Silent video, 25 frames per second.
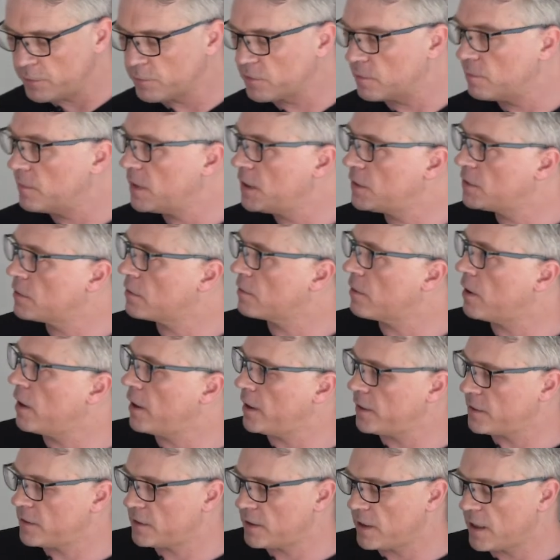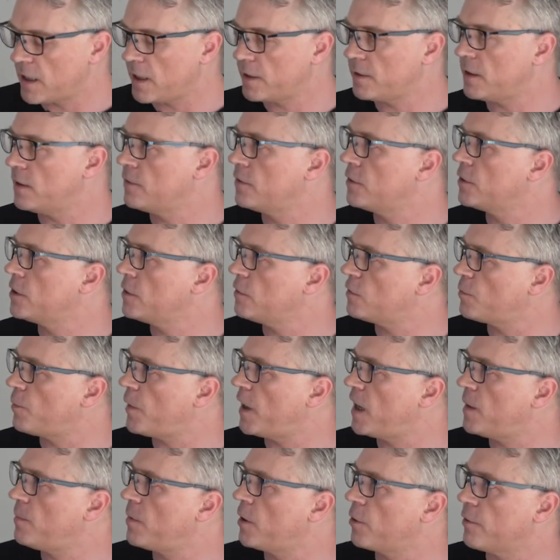It was a meteorite, and in the
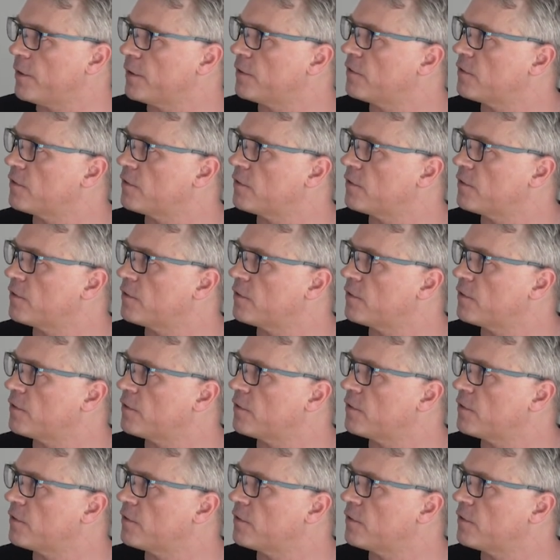newspaper